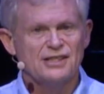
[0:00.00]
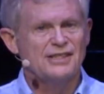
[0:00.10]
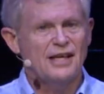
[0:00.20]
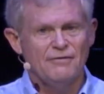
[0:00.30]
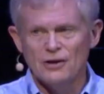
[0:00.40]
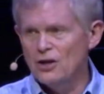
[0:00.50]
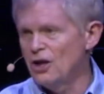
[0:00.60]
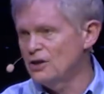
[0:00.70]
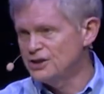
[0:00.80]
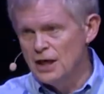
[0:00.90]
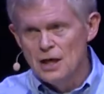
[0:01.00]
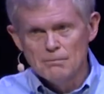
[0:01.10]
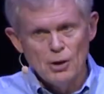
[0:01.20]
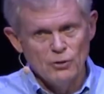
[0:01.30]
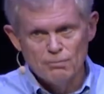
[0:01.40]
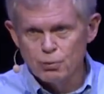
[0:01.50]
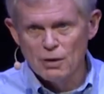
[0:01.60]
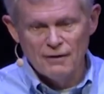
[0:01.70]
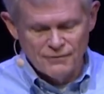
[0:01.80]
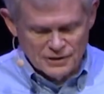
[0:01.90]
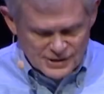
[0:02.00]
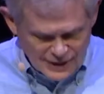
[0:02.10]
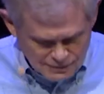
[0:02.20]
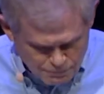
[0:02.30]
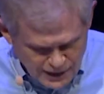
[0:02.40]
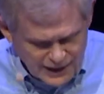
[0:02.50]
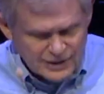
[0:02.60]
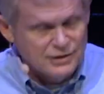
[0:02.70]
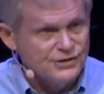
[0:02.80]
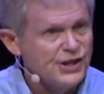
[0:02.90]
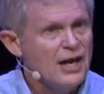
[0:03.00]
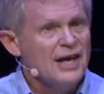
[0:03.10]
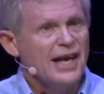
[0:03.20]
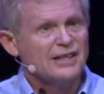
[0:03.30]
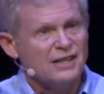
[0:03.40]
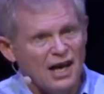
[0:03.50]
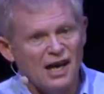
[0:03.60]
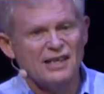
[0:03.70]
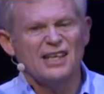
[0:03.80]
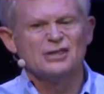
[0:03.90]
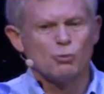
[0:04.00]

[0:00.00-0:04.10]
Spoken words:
save the lost, both prophets and pagans, and God is